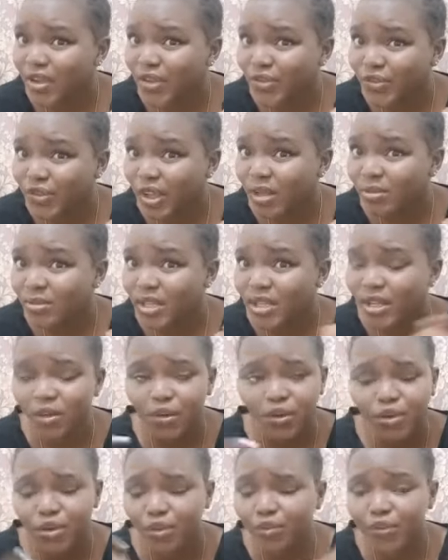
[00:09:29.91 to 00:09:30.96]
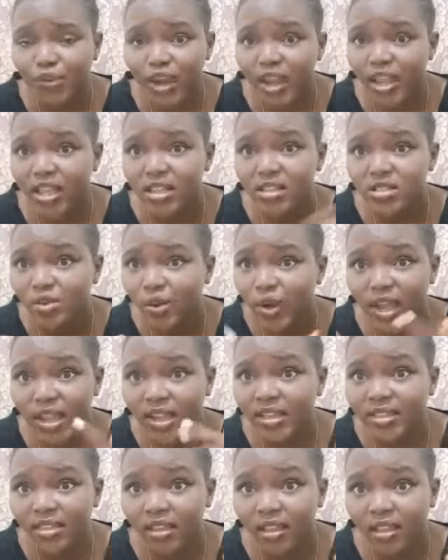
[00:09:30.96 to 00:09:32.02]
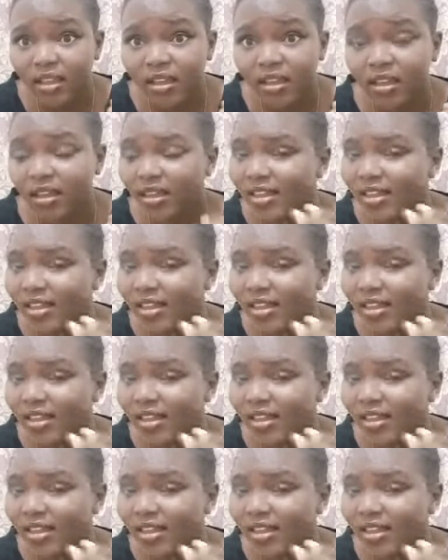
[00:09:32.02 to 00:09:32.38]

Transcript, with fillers: family or your friends or anything.